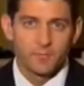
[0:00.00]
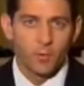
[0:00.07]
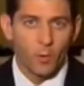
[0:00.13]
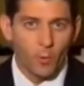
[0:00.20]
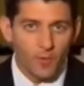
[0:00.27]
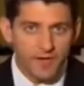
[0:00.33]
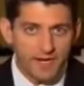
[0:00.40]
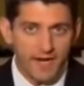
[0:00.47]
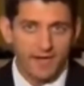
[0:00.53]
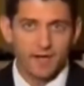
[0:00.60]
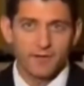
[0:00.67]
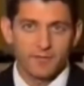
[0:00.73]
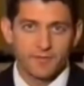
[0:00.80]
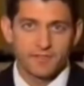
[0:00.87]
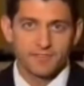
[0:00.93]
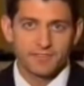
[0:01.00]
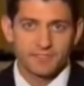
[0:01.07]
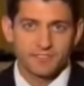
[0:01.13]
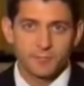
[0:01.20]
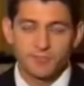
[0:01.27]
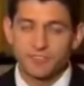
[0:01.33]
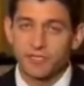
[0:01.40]
But what we got out of this
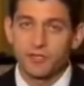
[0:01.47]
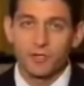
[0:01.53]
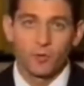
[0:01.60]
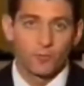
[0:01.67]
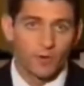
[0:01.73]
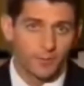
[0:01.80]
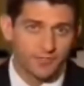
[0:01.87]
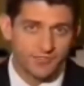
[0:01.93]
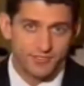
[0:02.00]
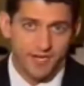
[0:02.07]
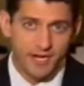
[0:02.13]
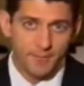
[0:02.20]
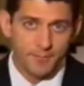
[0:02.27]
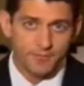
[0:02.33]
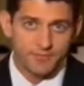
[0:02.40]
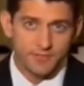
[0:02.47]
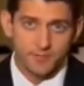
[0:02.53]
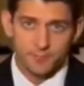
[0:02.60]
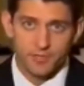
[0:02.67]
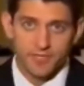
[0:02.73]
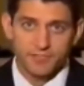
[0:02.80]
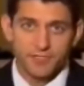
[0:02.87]
is we said no rubber stamp to
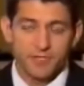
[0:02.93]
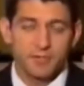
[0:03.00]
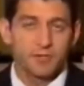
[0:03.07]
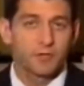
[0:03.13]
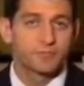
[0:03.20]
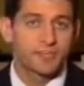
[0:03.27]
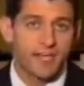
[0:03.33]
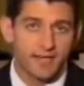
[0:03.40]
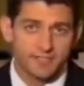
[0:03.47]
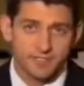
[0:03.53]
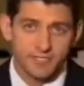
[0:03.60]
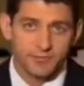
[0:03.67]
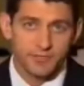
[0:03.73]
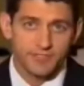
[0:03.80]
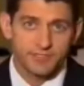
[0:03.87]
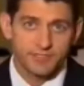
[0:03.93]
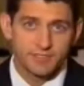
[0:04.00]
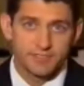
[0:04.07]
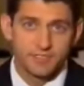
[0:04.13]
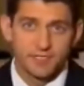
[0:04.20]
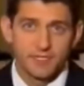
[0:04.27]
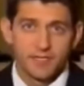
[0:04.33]
the president, no tax
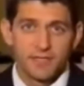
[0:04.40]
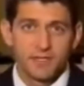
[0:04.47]
increases,